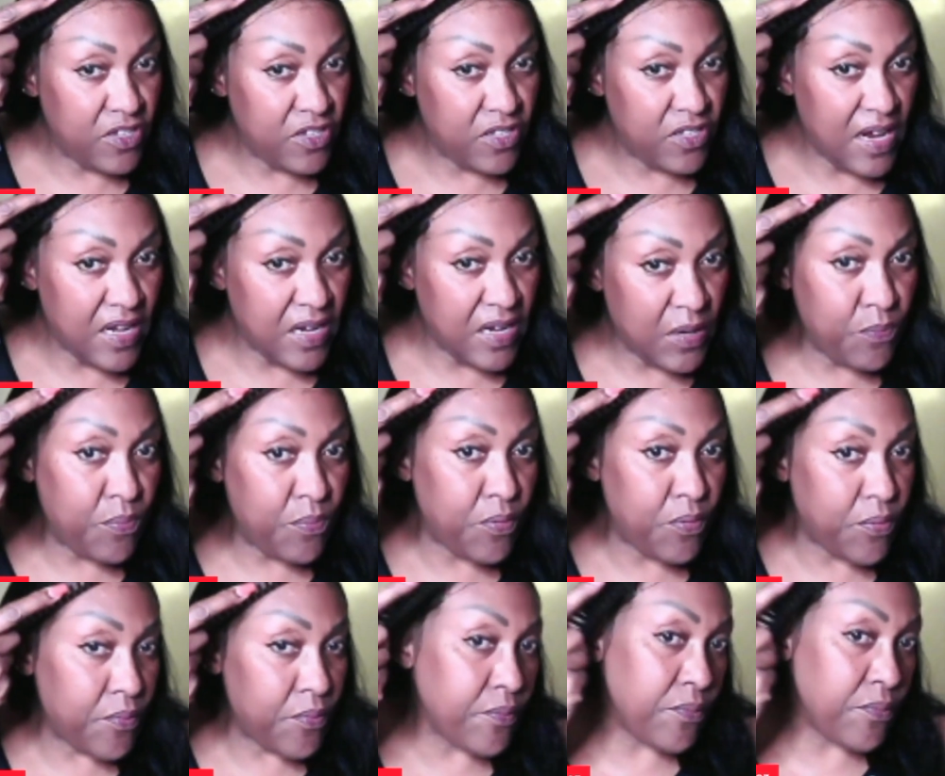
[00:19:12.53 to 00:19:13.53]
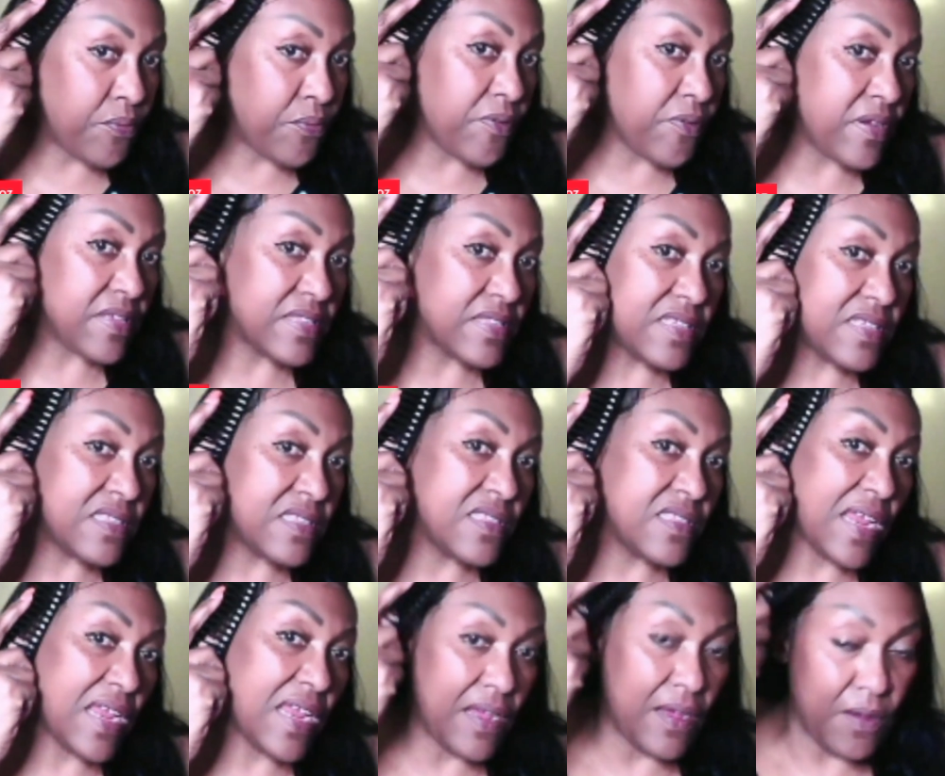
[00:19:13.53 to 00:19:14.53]
of press it
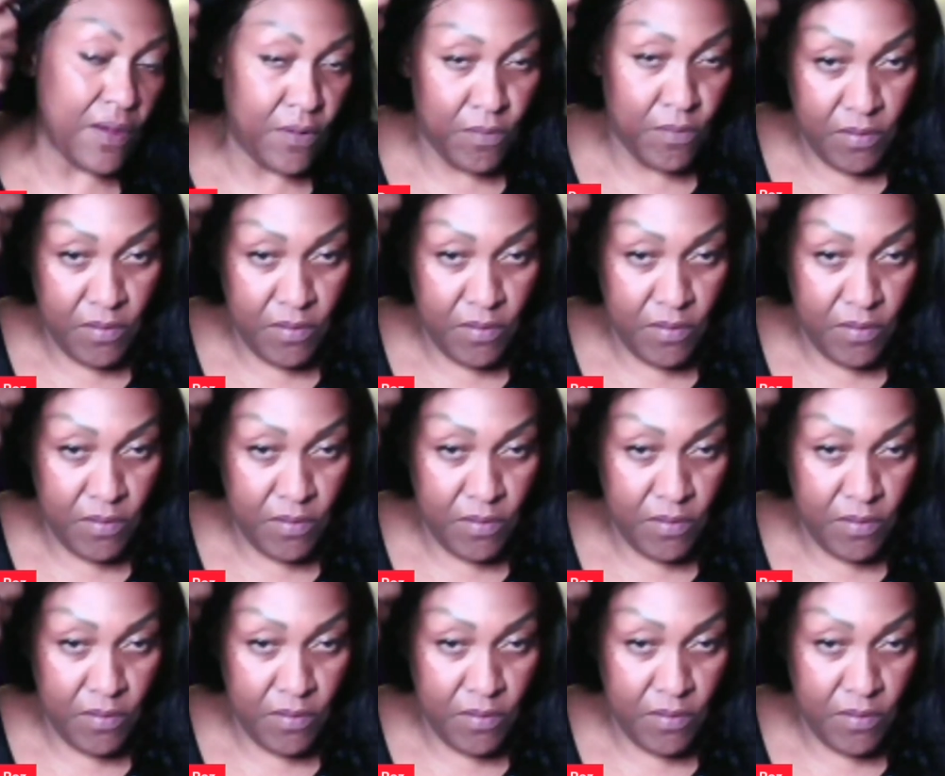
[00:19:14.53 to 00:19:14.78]
down.